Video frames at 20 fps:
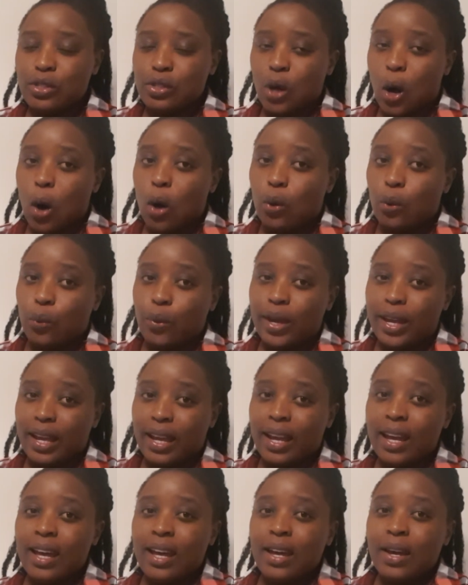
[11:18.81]
or
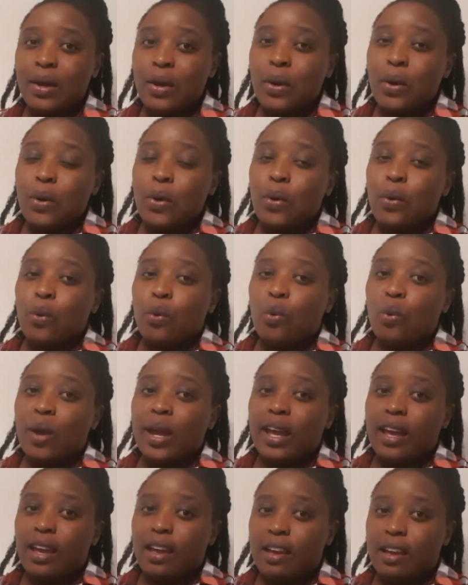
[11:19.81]

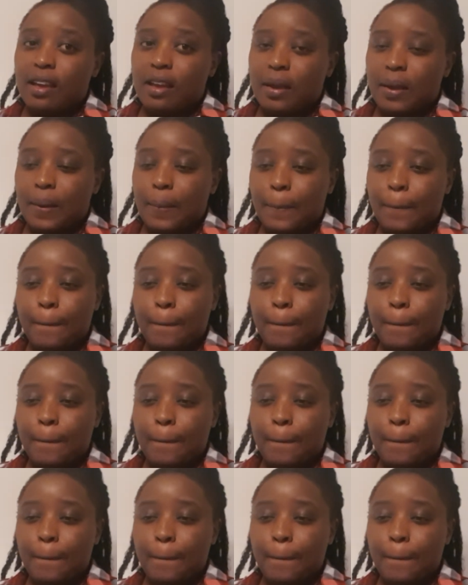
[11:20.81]
we